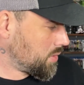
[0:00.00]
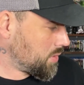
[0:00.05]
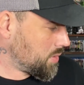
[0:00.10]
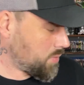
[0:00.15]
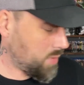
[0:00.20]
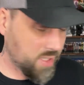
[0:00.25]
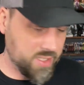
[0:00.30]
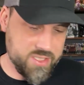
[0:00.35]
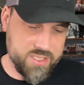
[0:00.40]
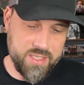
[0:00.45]

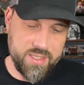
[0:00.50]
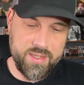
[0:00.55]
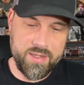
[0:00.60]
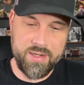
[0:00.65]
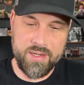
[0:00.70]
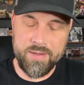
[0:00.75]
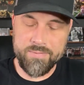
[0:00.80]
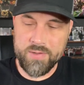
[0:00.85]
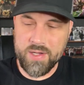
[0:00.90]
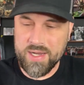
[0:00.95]
Which,
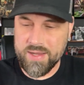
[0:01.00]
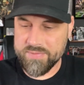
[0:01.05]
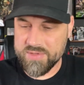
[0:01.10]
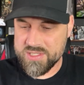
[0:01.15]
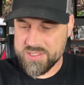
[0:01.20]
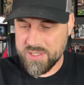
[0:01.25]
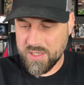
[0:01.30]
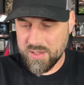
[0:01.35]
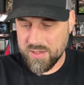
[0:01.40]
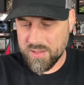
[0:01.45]
if you have the
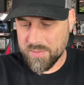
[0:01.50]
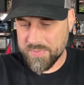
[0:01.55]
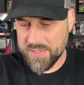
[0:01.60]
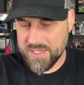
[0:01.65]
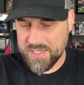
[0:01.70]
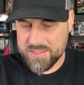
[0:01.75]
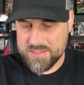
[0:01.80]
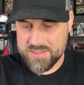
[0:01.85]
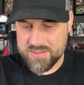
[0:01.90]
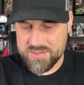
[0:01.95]
Scarlet
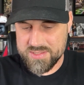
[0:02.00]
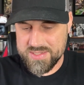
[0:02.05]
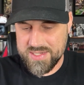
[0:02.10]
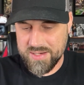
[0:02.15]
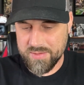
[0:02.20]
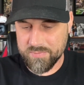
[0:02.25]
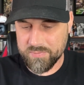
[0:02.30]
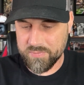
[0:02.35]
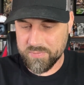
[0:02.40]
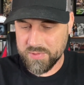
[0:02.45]
Box, there's
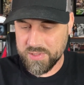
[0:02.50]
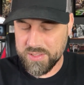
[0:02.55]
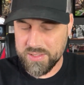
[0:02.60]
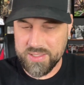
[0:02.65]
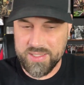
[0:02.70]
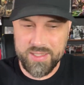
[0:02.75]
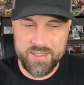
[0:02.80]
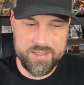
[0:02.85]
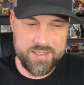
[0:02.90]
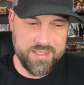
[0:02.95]
not
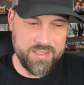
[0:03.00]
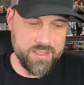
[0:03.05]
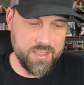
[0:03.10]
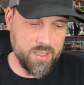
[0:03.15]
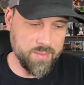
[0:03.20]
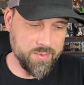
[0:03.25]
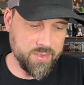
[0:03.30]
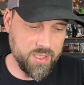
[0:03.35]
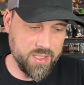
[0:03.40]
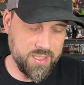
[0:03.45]
really a need to
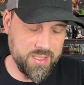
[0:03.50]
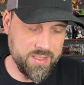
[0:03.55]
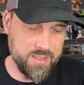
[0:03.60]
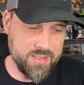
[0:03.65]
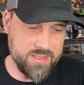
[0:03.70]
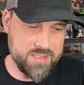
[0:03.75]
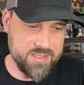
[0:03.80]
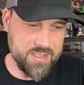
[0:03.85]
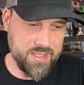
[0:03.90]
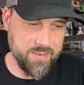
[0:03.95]
upgrade
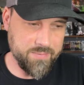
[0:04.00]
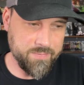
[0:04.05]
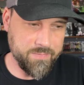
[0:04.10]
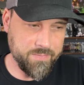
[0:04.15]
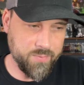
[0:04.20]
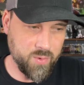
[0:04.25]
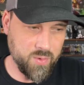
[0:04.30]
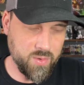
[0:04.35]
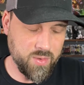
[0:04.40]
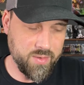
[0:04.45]
except
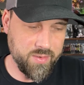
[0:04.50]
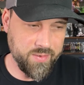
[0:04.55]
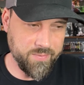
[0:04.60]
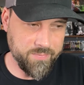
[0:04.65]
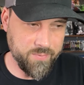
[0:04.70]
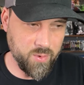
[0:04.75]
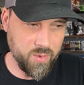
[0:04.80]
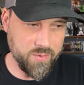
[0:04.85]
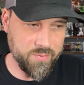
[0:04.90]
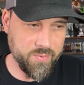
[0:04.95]
for the
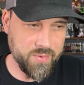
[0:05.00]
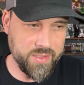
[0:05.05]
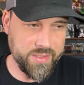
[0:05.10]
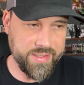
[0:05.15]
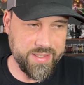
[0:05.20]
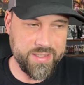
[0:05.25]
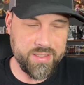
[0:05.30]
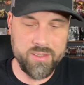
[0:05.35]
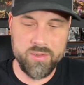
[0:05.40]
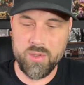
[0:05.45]
fourth one,
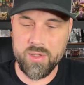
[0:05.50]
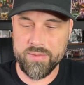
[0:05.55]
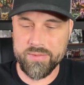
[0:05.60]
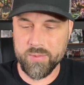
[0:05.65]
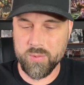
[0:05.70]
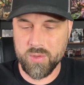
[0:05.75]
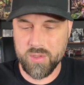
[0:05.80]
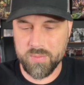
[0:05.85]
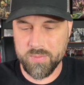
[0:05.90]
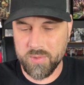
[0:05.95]
and you do have the
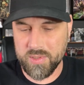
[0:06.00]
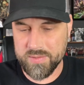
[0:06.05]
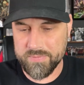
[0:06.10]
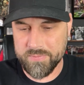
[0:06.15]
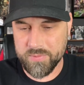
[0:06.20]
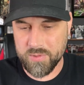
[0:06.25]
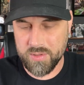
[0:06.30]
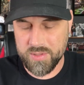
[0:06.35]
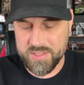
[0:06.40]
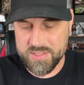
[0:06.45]
work print
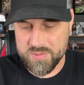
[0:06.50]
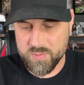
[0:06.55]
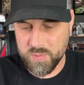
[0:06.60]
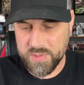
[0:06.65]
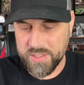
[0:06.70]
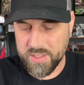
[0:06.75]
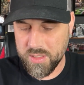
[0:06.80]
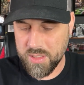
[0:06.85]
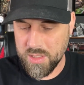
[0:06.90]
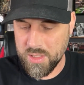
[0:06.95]
for it as
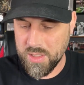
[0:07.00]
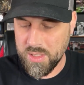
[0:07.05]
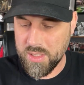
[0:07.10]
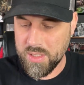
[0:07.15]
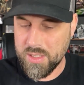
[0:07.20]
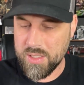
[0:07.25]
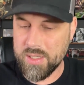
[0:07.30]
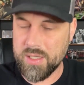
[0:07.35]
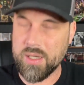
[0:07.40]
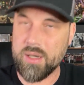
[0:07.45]
well.
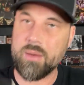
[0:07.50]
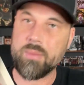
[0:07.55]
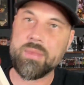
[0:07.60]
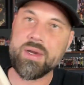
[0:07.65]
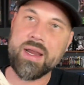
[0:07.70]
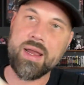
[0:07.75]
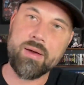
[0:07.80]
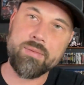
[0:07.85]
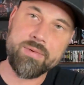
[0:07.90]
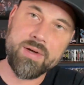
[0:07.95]
But
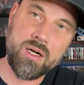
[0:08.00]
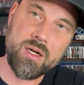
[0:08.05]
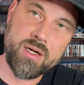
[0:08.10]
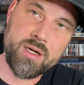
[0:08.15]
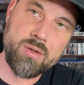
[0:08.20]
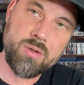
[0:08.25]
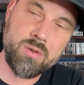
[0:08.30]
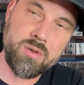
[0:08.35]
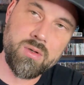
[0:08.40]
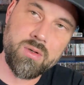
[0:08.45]
yeah, very
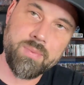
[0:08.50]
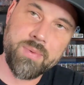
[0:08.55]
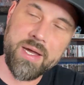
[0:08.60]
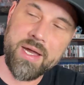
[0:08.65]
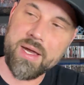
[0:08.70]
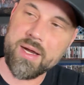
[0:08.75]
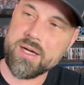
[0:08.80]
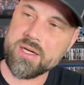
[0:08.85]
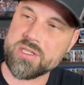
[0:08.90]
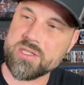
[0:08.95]
cool
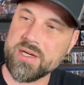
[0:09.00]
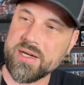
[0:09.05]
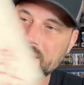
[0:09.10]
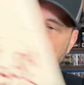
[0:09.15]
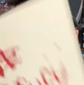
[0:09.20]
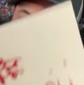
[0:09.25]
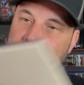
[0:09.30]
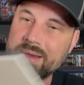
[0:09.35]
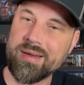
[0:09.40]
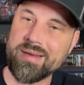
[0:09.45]

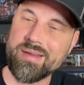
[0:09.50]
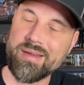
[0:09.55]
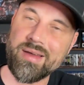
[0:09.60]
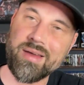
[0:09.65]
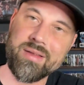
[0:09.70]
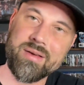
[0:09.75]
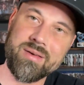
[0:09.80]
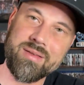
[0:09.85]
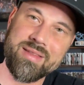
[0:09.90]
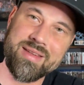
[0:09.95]
packaging.
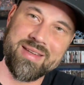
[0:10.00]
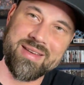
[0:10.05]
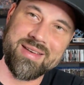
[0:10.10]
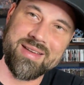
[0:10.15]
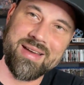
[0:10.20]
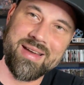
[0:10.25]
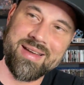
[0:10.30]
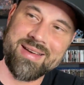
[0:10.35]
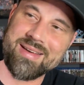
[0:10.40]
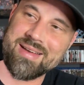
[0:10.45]
Other
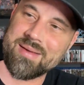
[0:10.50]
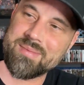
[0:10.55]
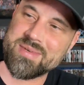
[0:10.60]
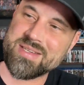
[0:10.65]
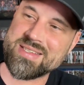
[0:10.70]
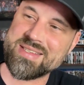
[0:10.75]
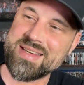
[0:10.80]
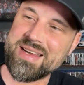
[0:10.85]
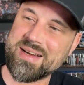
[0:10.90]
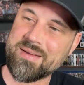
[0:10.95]
than I'm
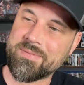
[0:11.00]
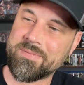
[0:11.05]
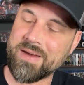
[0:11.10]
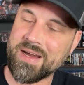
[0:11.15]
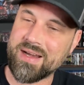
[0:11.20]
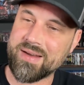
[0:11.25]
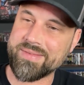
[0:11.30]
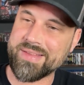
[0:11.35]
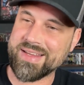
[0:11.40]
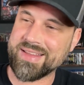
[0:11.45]
just not a
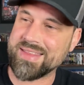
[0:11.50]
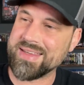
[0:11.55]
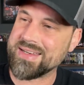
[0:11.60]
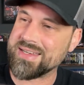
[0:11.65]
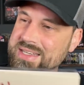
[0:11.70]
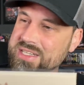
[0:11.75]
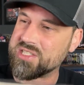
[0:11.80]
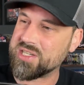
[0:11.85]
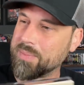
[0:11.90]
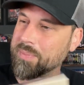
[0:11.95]
fan of like the
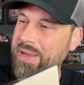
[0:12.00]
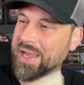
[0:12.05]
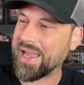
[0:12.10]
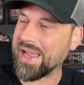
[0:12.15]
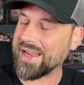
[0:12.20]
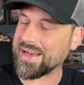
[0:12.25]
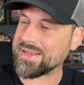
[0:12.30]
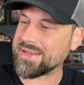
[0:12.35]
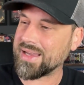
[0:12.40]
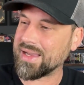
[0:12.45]

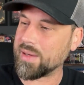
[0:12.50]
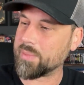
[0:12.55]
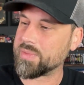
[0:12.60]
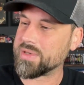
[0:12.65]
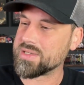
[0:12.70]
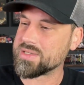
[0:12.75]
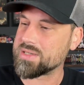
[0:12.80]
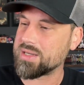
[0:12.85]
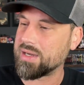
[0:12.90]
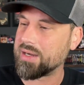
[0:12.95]
digipack type
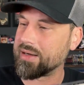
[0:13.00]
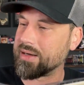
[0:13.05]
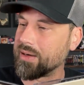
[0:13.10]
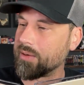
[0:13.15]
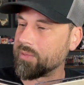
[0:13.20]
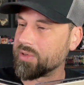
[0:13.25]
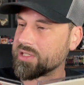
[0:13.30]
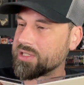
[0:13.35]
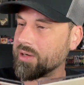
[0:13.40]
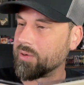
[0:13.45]
design.
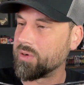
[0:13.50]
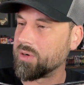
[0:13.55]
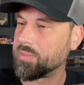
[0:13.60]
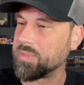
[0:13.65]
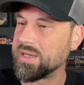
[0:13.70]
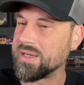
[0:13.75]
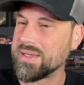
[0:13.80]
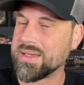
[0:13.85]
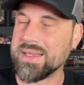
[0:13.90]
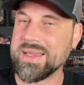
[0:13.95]
I wish it would have
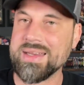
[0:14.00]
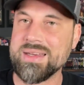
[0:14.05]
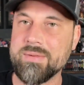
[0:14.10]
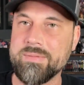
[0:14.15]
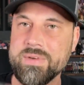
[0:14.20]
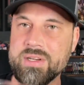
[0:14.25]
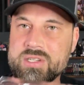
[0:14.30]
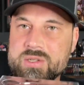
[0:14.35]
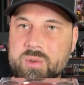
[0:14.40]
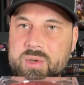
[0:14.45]
been in
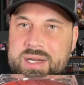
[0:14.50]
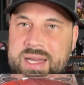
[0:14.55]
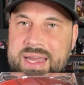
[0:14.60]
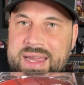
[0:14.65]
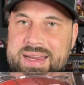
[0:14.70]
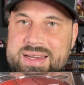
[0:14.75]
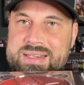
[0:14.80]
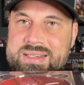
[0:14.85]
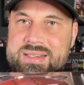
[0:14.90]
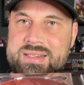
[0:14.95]
individual
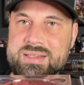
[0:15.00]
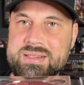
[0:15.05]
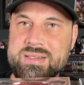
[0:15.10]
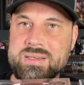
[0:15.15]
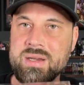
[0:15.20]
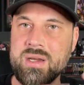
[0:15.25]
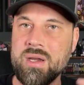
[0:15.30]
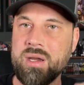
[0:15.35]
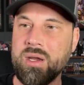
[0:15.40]
cases,